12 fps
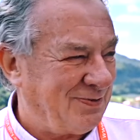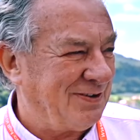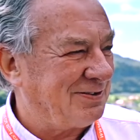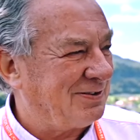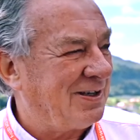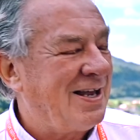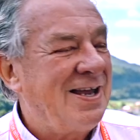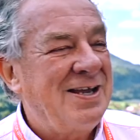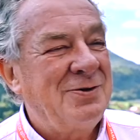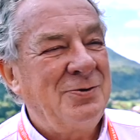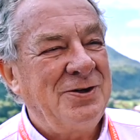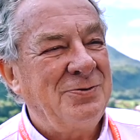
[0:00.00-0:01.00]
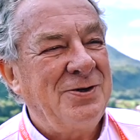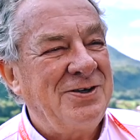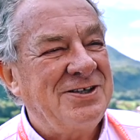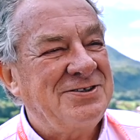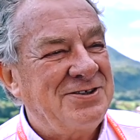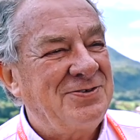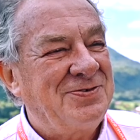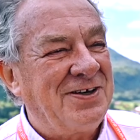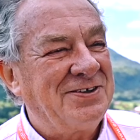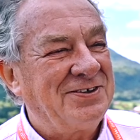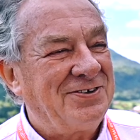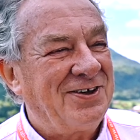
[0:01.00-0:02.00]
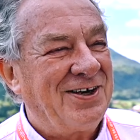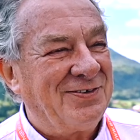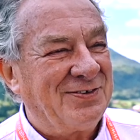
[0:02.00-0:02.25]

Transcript: but we, we, it's still fun to drive